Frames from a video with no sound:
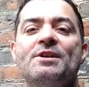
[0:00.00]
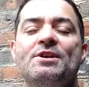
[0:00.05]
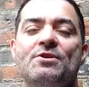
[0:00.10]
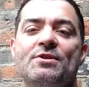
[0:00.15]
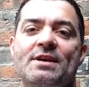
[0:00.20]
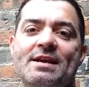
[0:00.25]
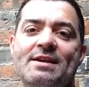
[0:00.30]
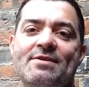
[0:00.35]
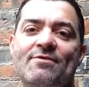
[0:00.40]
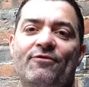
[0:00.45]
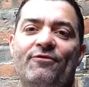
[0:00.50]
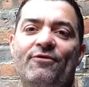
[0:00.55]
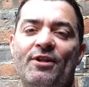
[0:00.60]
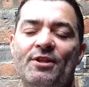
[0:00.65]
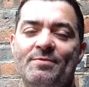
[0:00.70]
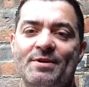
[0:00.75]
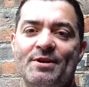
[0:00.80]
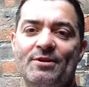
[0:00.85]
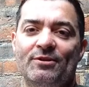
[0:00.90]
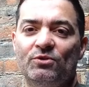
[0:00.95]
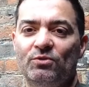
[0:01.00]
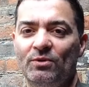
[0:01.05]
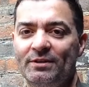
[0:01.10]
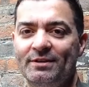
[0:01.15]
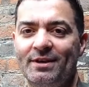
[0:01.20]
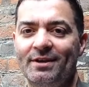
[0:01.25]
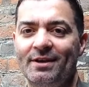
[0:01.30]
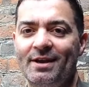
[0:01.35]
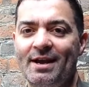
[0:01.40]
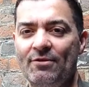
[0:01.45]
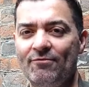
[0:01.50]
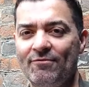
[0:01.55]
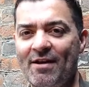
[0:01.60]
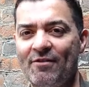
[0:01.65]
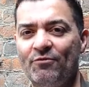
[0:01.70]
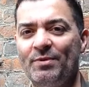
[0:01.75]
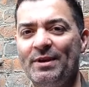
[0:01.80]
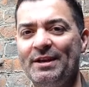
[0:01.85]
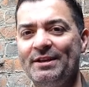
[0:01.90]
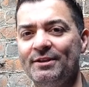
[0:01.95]
you can follow me on Twitter at
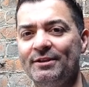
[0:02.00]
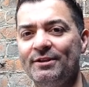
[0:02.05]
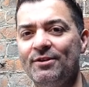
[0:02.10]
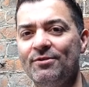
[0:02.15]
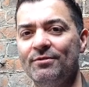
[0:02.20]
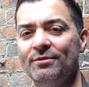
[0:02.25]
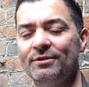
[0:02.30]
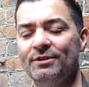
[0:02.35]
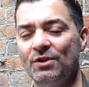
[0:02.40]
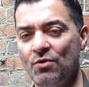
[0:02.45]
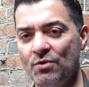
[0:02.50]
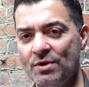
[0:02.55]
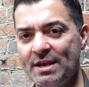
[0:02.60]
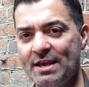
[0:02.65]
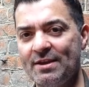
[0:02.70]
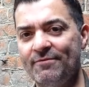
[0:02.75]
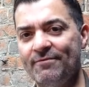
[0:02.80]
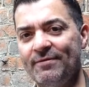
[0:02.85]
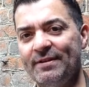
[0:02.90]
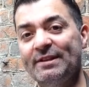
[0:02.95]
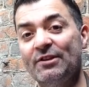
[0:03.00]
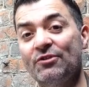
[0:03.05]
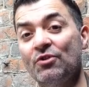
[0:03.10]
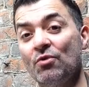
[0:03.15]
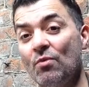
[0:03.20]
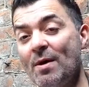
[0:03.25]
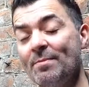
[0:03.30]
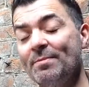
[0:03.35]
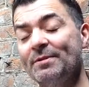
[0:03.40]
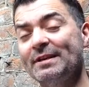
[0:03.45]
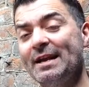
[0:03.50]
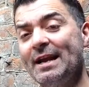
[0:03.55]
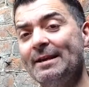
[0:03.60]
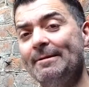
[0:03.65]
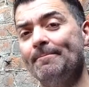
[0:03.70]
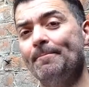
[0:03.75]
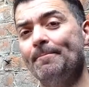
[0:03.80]
RevPeterLaws or you can visit the website